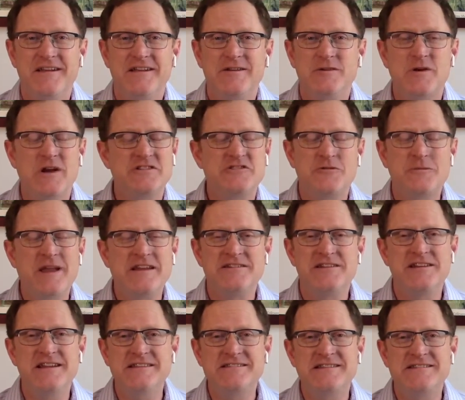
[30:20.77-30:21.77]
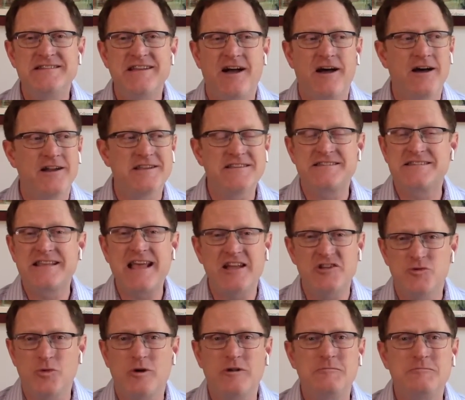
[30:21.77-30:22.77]
Transformation isn't on a
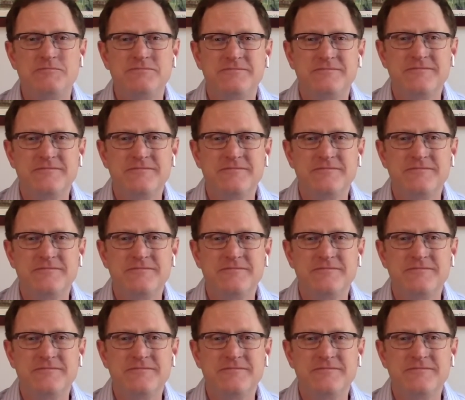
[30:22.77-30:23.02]
schedule.